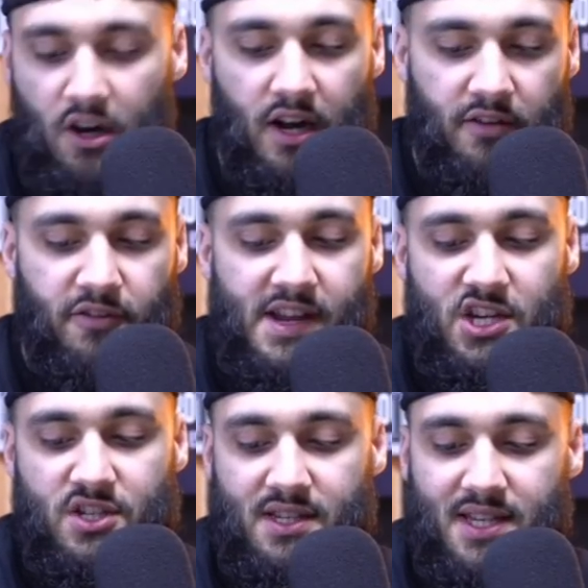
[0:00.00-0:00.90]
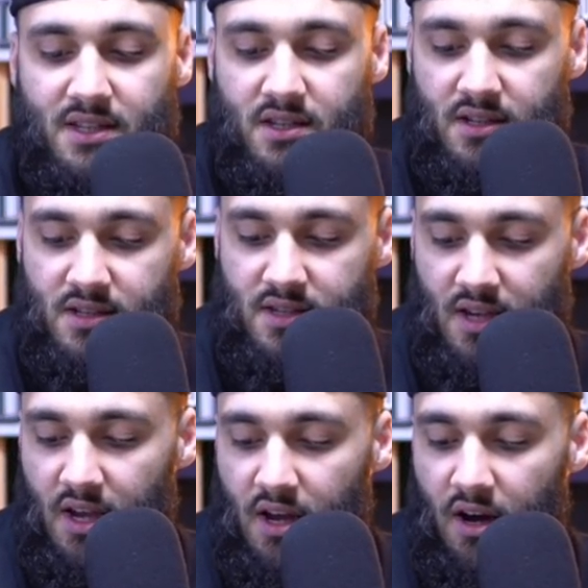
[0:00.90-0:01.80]
All right, finish the
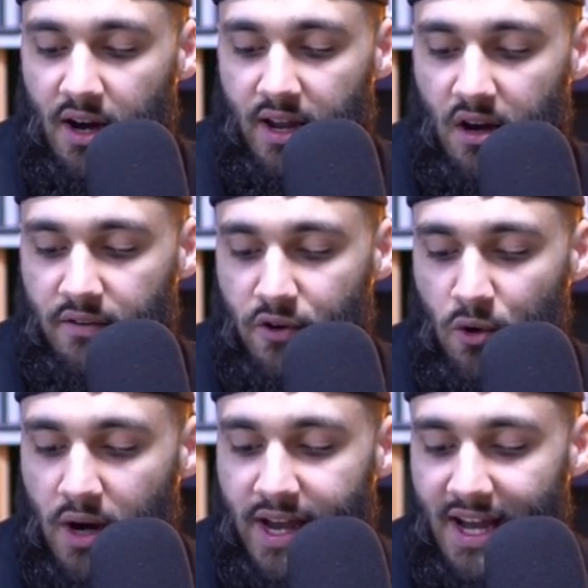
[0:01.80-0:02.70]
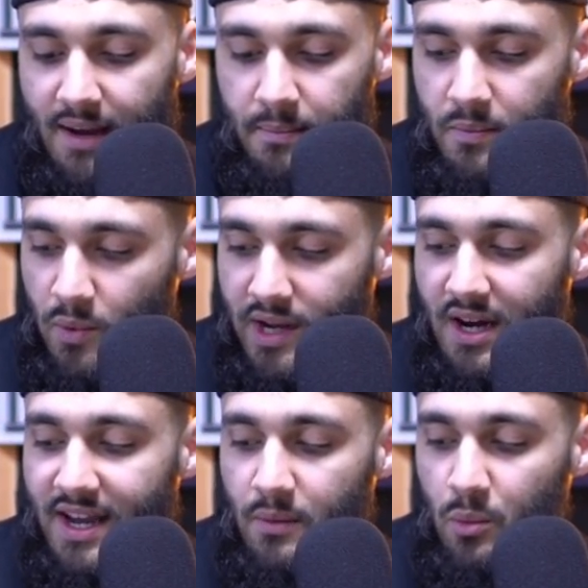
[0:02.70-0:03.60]
sentence. I love who I am
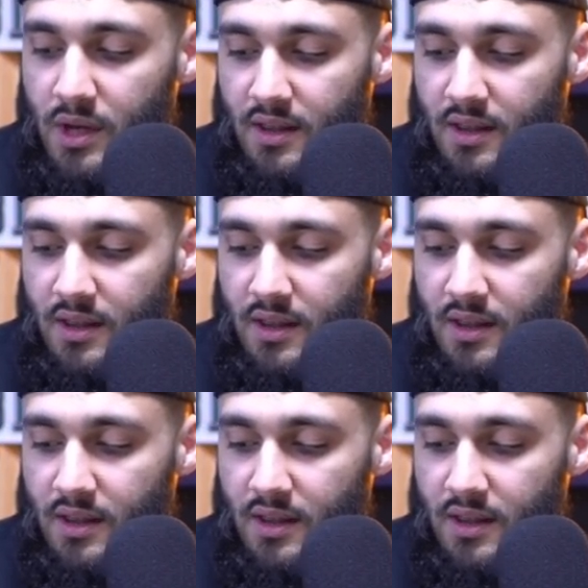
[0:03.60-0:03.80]
when I am